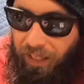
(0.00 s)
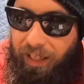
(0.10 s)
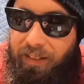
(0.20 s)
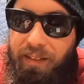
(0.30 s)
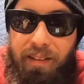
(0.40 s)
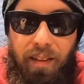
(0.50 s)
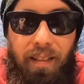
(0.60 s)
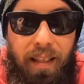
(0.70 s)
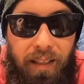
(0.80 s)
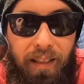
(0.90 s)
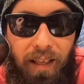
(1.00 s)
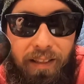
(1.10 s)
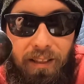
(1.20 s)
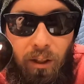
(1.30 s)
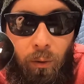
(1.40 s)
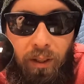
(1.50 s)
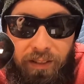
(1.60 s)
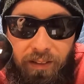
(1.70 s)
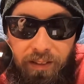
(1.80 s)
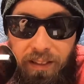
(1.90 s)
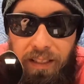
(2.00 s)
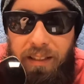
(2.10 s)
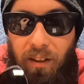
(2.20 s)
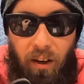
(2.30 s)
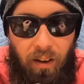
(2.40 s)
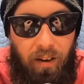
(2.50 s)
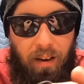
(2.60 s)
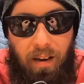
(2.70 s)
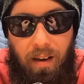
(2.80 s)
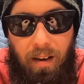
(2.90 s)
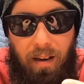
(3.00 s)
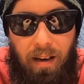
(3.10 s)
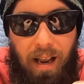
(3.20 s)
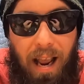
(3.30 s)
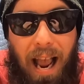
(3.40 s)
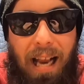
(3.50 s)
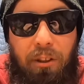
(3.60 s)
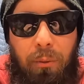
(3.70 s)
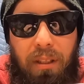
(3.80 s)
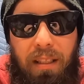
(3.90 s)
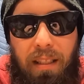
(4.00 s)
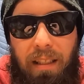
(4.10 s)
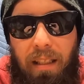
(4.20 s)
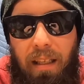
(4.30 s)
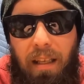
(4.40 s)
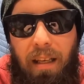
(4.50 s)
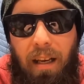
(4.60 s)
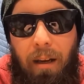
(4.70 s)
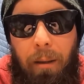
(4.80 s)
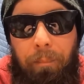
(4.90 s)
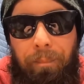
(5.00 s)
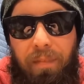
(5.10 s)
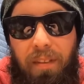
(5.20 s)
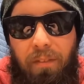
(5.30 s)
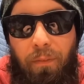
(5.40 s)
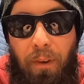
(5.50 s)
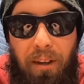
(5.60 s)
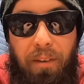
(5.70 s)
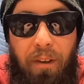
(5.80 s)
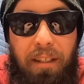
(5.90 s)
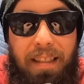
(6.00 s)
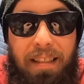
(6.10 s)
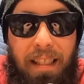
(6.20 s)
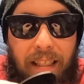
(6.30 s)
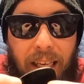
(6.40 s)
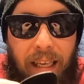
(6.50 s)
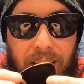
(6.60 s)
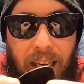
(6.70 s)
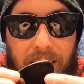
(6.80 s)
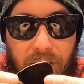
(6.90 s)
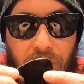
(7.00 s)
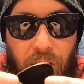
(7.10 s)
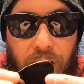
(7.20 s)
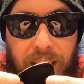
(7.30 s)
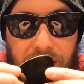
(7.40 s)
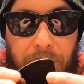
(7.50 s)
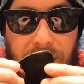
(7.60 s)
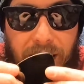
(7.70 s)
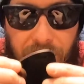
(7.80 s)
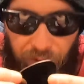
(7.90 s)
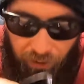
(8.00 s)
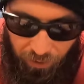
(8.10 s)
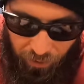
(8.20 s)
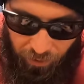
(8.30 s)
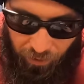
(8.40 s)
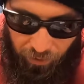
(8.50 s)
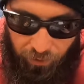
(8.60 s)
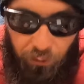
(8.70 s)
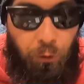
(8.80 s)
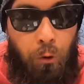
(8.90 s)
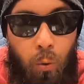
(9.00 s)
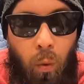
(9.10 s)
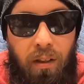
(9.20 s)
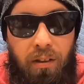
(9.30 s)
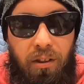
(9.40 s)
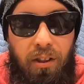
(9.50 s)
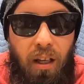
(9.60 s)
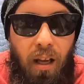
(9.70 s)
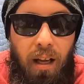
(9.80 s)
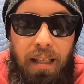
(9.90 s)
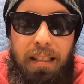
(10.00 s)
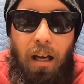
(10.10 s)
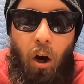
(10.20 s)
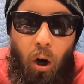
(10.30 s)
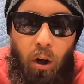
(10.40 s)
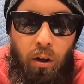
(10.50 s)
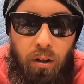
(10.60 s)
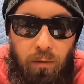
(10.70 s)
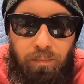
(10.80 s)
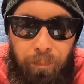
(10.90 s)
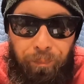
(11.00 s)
as thick as the old lenses. These are actually very, very thick and sturdy and substantial. The new ones are